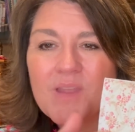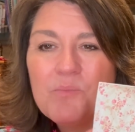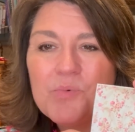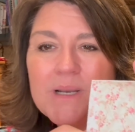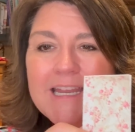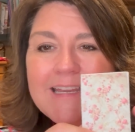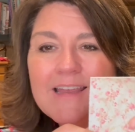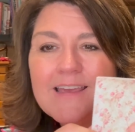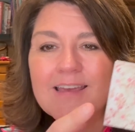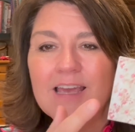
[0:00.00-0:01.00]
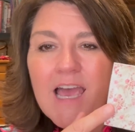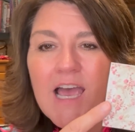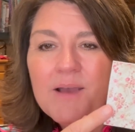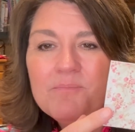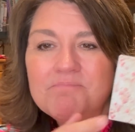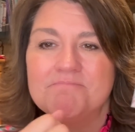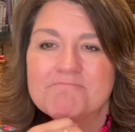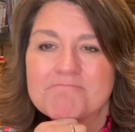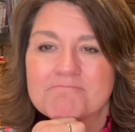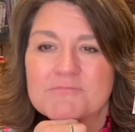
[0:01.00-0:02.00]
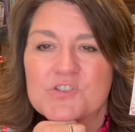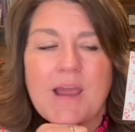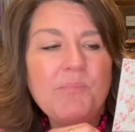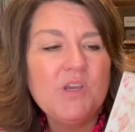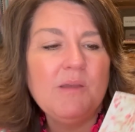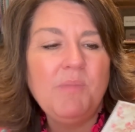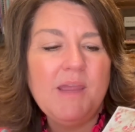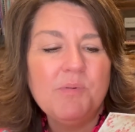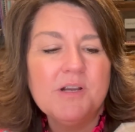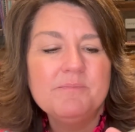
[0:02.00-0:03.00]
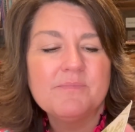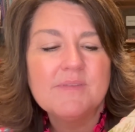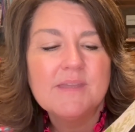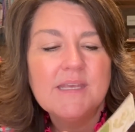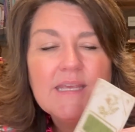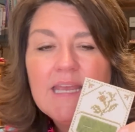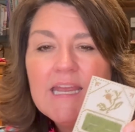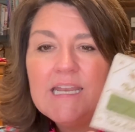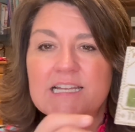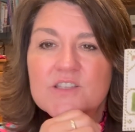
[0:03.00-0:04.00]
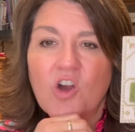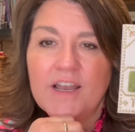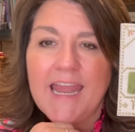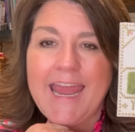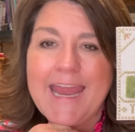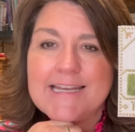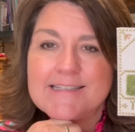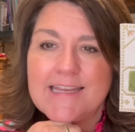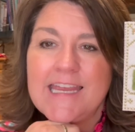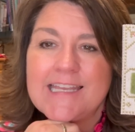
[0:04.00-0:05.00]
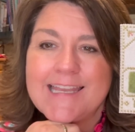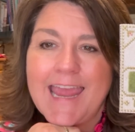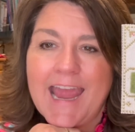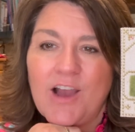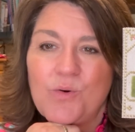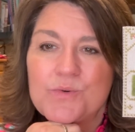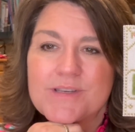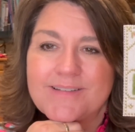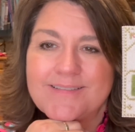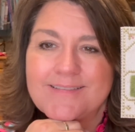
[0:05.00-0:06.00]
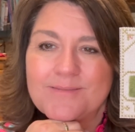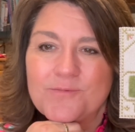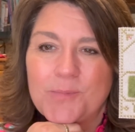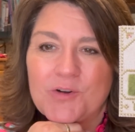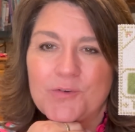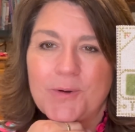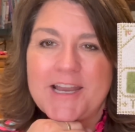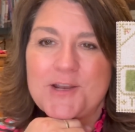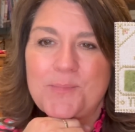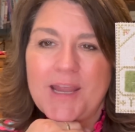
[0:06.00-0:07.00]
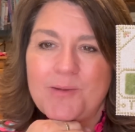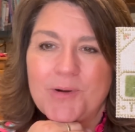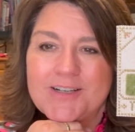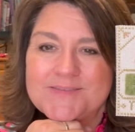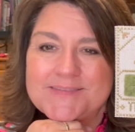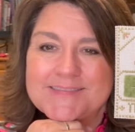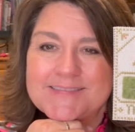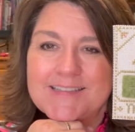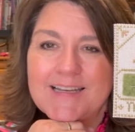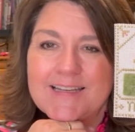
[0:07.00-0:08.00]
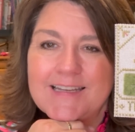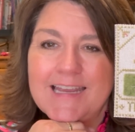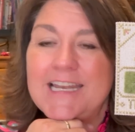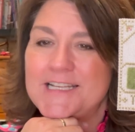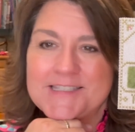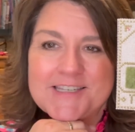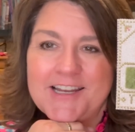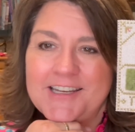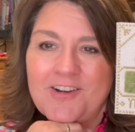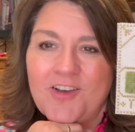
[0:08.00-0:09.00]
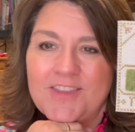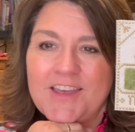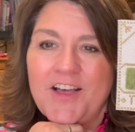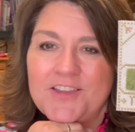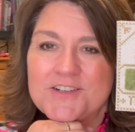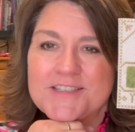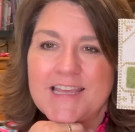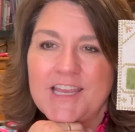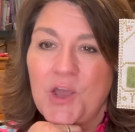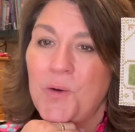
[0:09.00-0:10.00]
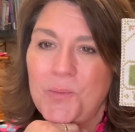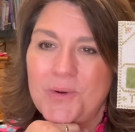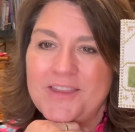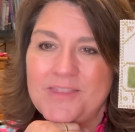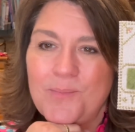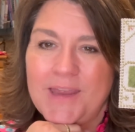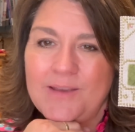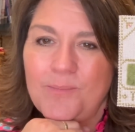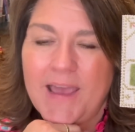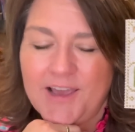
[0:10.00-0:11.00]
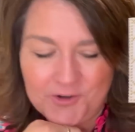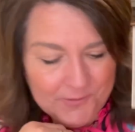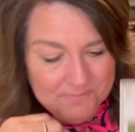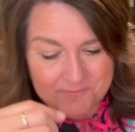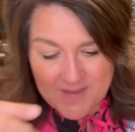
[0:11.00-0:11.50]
pretty scrapbooking paper, and it's on 18 count perforated paper, and it's done in all the colors that go with the main pattern.